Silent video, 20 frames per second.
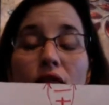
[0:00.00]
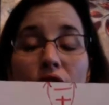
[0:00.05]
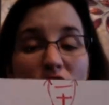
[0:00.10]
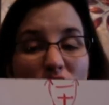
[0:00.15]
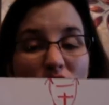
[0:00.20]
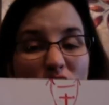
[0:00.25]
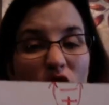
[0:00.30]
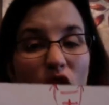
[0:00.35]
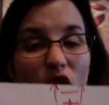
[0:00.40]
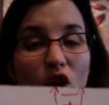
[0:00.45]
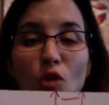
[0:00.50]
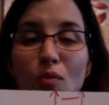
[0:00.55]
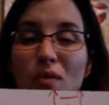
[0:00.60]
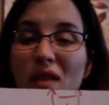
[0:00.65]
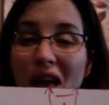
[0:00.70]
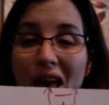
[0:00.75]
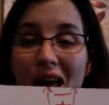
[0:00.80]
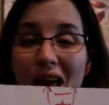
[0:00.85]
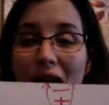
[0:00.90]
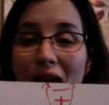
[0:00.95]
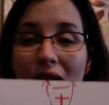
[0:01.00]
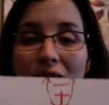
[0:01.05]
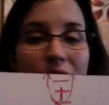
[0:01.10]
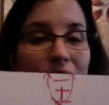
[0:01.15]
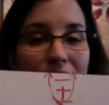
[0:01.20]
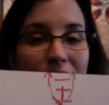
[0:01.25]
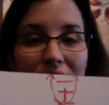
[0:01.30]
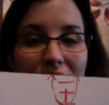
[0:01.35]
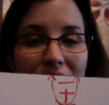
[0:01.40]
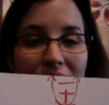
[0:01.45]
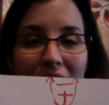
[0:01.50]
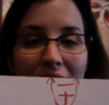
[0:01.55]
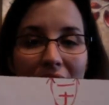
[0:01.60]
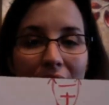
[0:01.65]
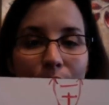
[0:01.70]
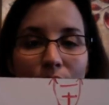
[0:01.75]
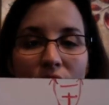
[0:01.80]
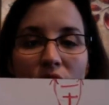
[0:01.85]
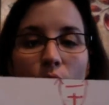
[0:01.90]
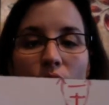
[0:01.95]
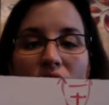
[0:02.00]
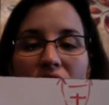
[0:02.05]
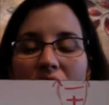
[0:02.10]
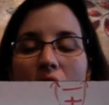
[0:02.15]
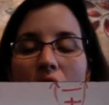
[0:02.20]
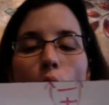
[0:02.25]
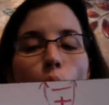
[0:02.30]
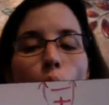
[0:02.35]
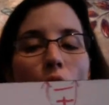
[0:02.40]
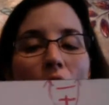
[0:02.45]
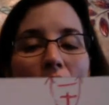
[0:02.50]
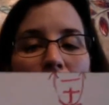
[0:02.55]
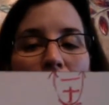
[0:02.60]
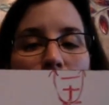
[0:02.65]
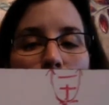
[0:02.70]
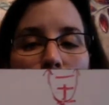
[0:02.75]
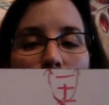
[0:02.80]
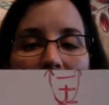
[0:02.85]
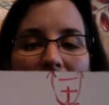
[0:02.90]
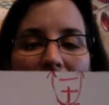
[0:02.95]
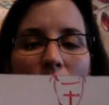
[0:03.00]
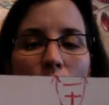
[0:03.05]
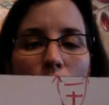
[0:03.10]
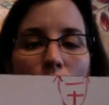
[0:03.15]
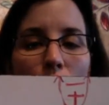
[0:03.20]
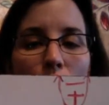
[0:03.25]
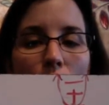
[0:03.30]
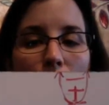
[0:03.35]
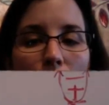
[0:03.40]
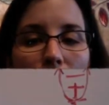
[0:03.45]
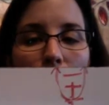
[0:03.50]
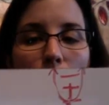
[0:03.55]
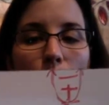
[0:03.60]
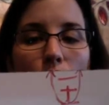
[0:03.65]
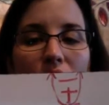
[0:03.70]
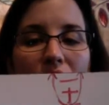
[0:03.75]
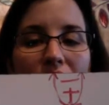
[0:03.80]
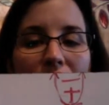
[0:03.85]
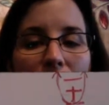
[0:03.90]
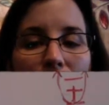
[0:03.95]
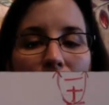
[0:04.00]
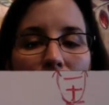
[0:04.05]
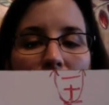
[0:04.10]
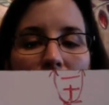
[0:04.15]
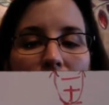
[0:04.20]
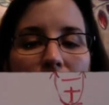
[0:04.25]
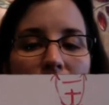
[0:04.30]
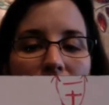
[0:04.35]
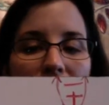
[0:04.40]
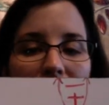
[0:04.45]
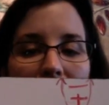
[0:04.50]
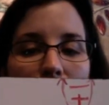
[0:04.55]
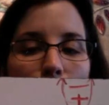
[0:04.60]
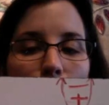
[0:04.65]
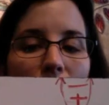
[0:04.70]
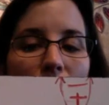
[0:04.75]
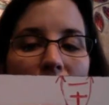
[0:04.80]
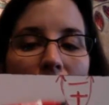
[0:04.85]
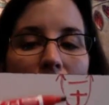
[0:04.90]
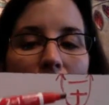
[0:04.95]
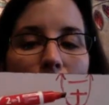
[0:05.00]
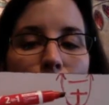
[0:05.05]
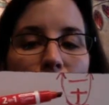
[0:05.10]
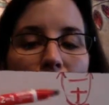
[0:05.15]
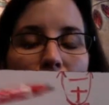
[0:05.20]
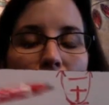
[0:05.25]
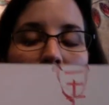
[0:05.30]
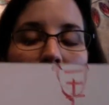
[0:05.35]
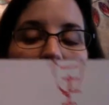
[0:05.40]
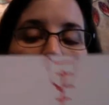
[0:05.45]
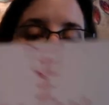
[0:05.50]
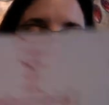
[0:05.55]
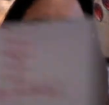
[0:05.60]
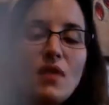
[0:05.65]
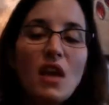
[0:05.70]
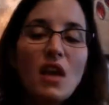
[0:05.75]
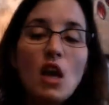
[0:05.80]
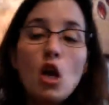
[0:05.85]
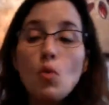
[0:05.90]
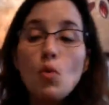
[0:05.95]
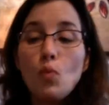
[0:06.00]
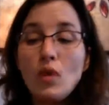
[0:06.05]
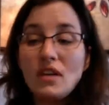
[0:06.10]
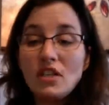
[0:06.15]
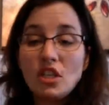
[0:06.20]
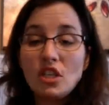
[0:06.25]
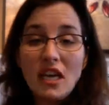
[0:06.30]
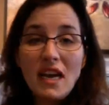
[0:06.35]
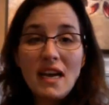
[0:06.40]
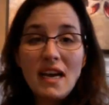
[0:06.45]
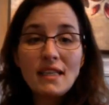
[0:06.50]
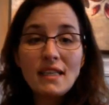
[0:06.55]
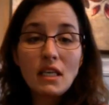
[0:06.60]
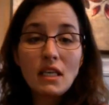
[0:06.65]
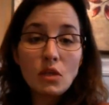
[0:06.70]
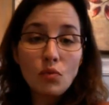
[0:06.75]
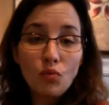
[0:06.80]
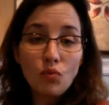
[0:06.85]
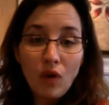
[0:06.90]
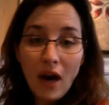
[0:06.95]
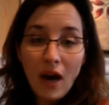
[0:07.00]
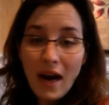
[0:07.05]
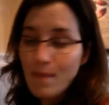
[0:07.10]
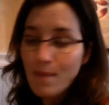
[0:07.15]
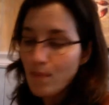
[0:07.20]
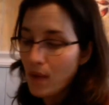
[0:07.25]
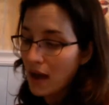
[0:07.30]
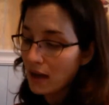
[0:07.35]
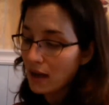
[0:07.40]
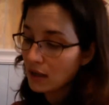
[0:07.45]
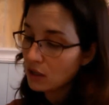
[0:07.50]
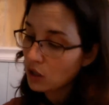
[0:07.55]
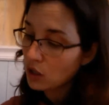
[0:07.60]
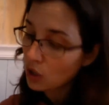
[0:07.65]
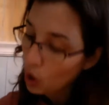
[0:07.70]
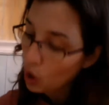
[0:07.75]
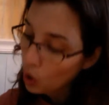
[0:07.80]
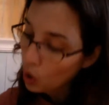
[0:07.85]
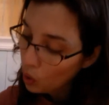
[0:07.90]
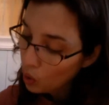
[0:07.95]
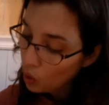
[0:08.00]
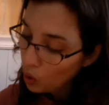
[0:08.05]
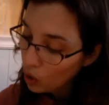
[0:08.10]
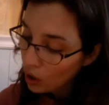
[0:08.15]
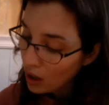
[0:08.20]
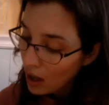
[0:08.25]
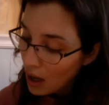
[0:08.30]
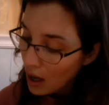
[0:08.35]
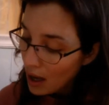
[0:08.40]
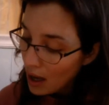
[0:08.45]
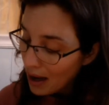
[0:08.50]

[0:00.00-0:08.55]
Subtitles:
the slope, the A, is the same. So it's not wider or narrower. The only difference is that it went up 3, which takes us right back to the whole